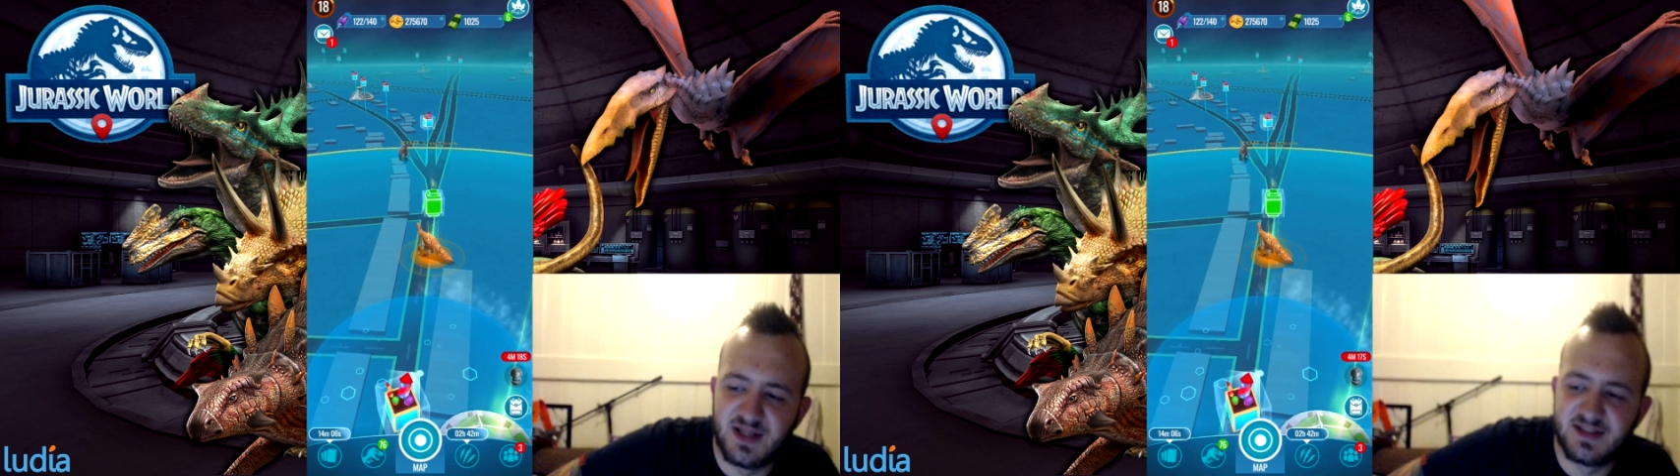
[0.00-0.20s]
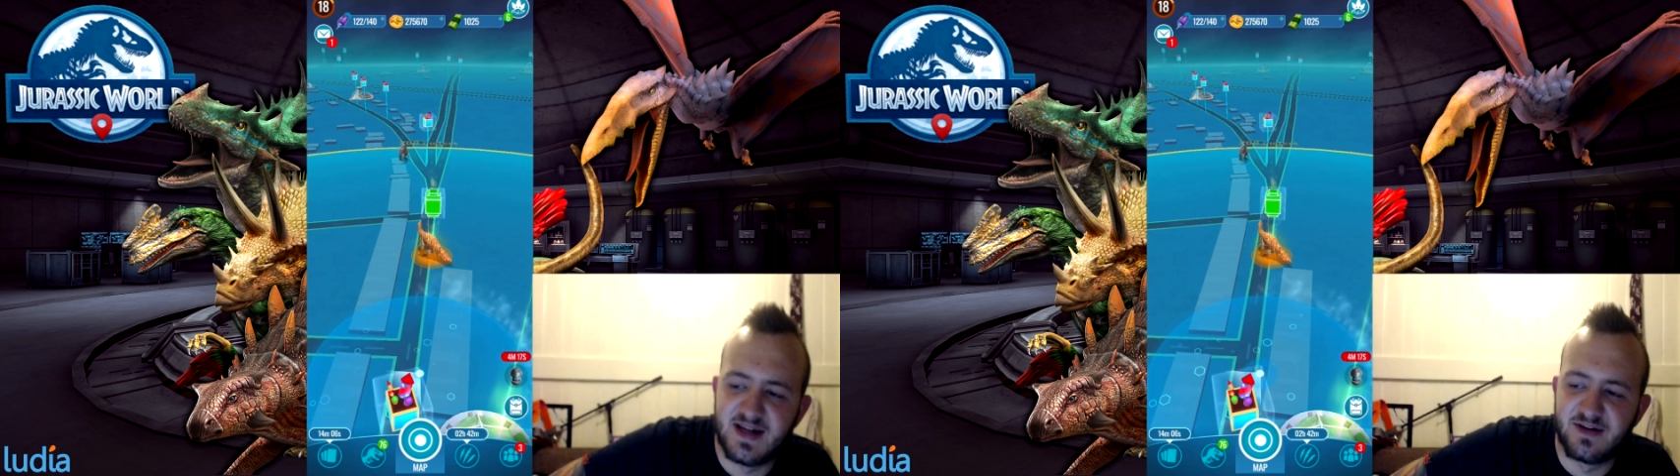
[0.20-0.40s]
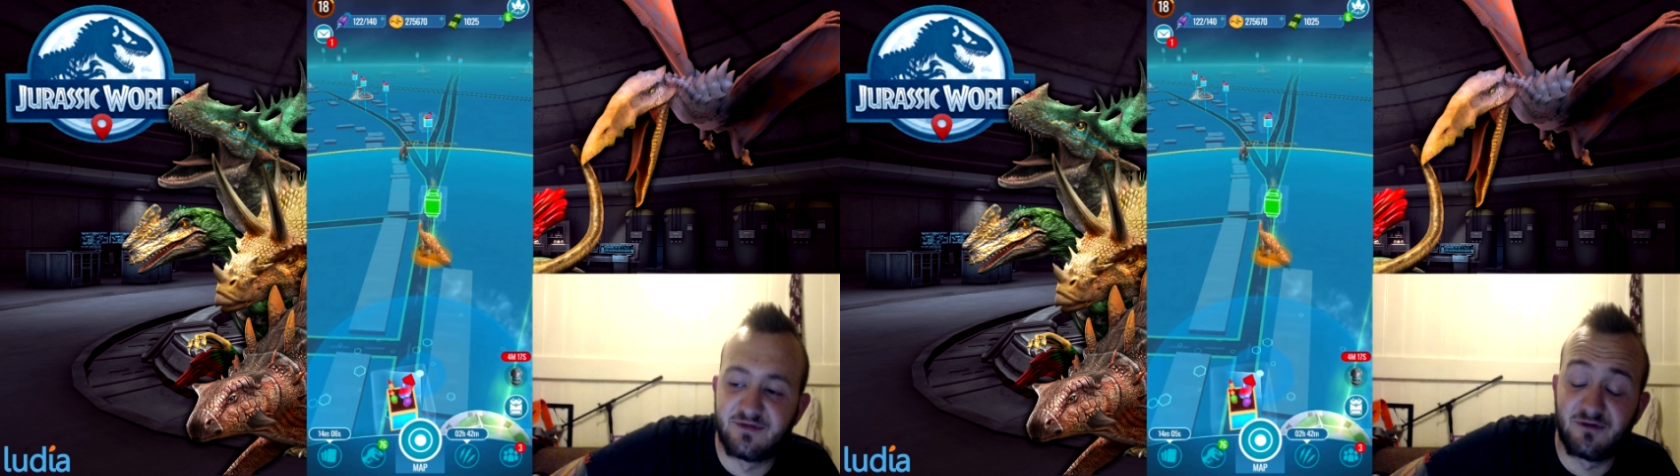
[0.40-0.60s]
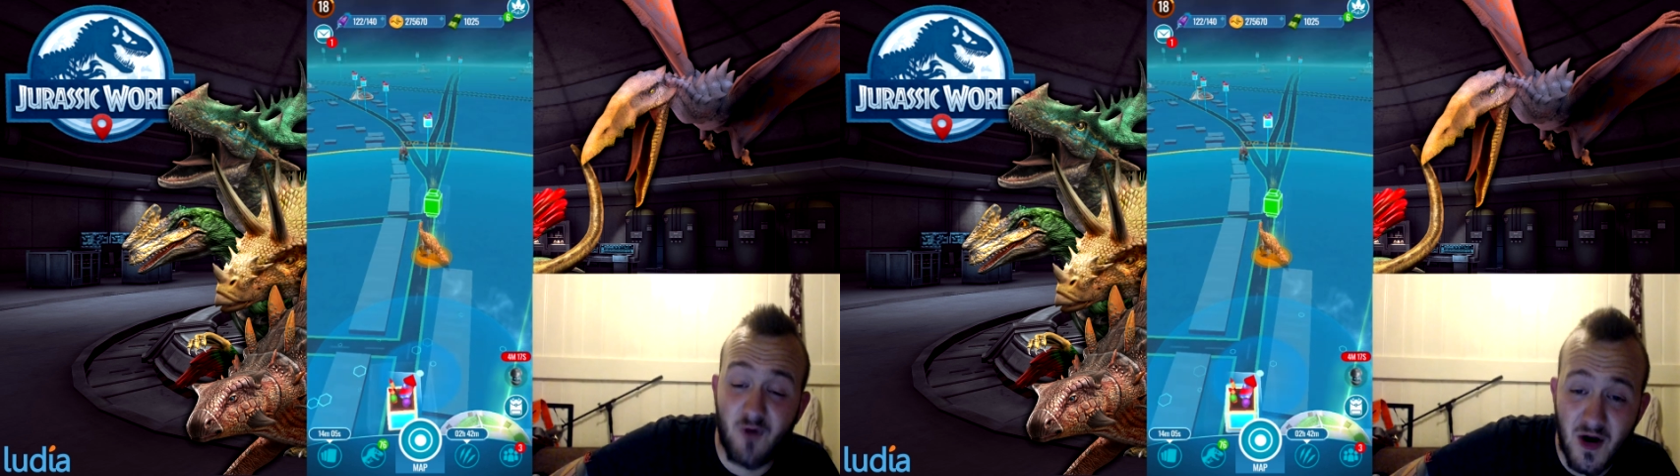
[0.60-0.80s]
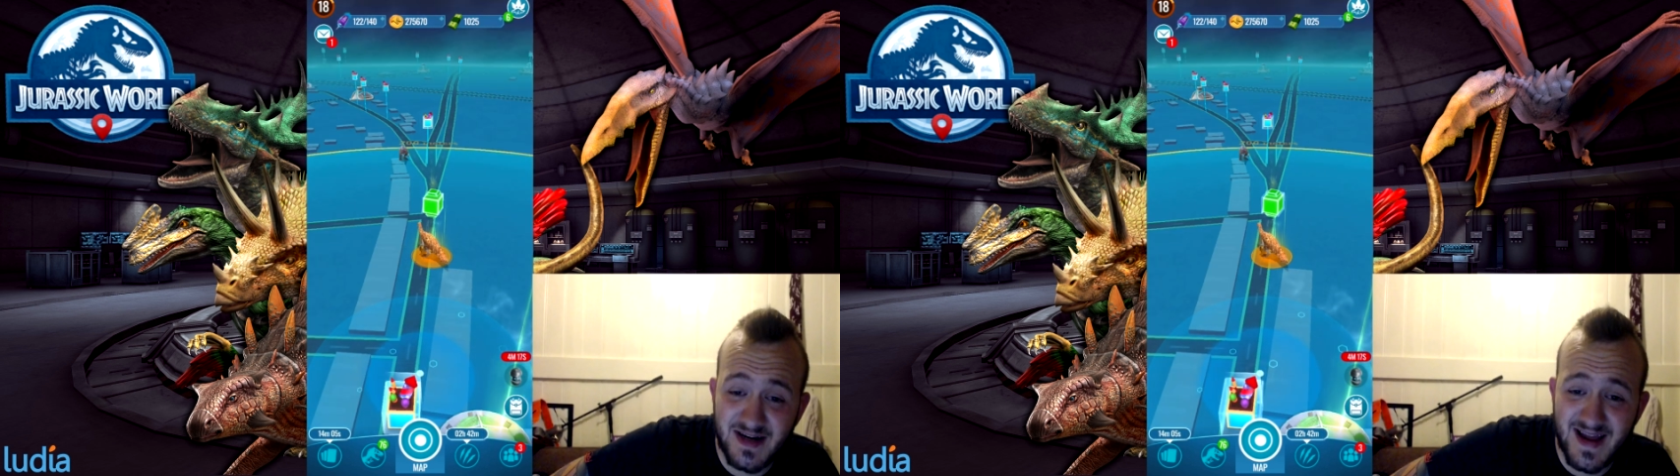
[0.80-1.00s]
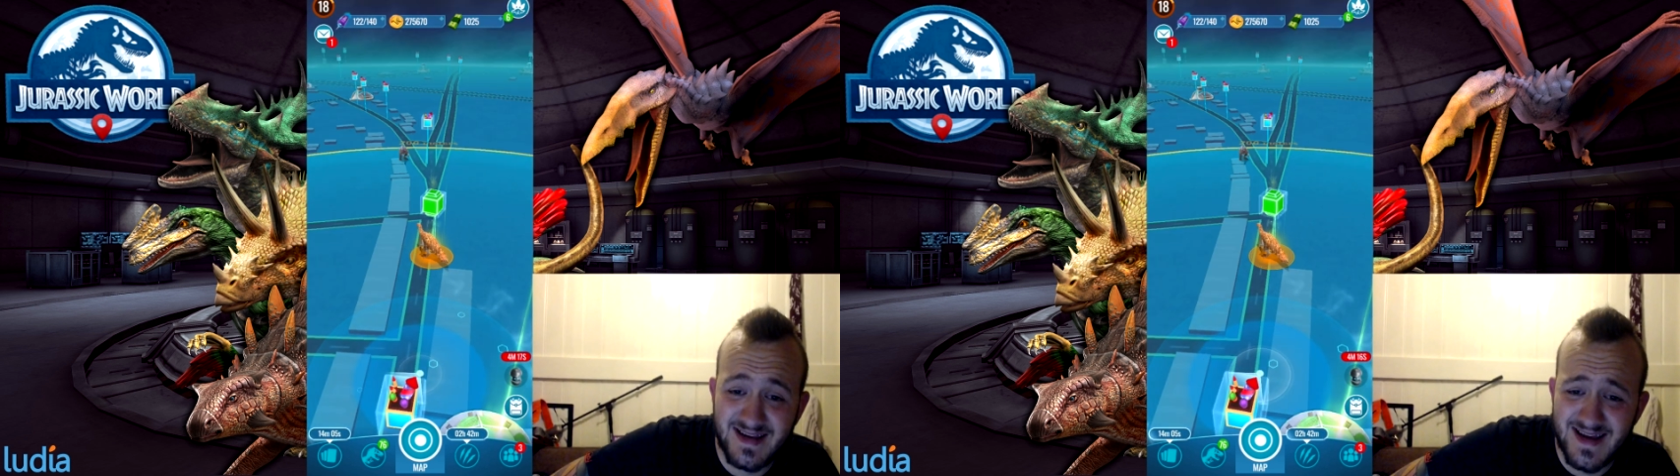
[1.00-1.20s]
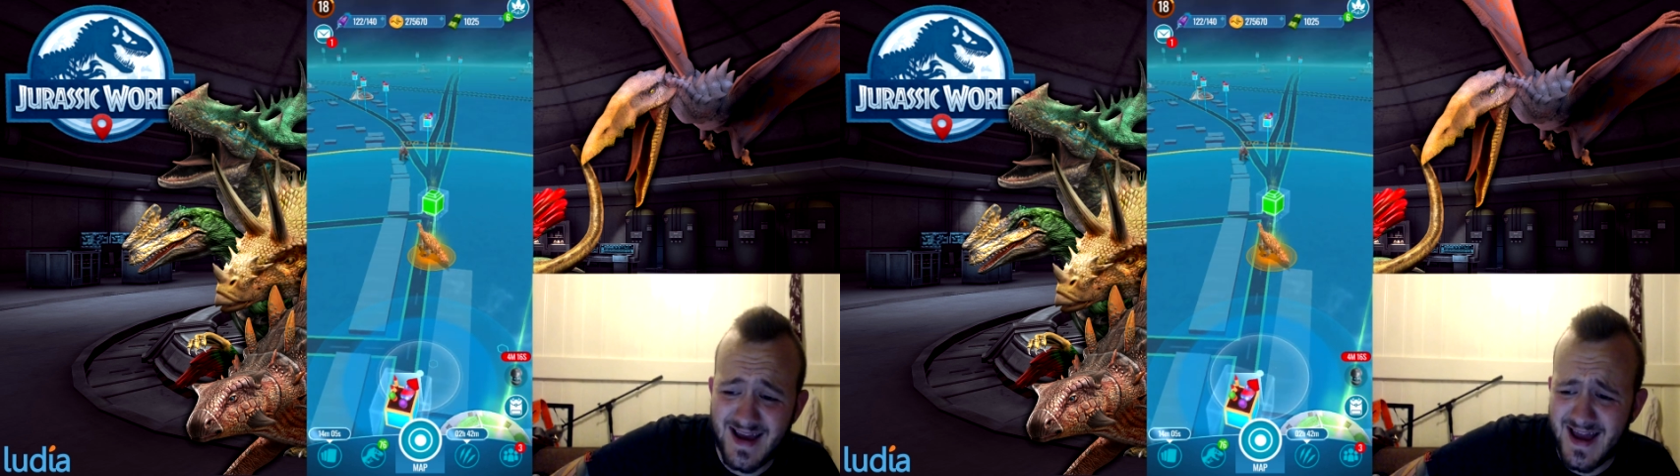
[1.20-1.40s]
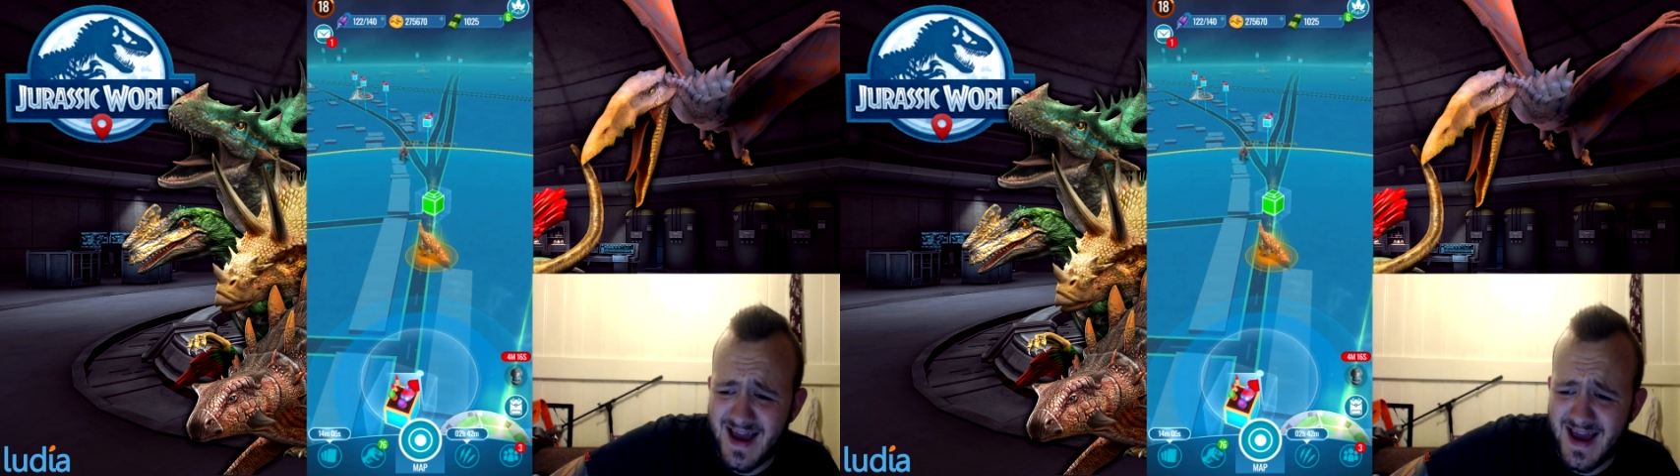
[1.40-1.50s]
Wednesday to Friday,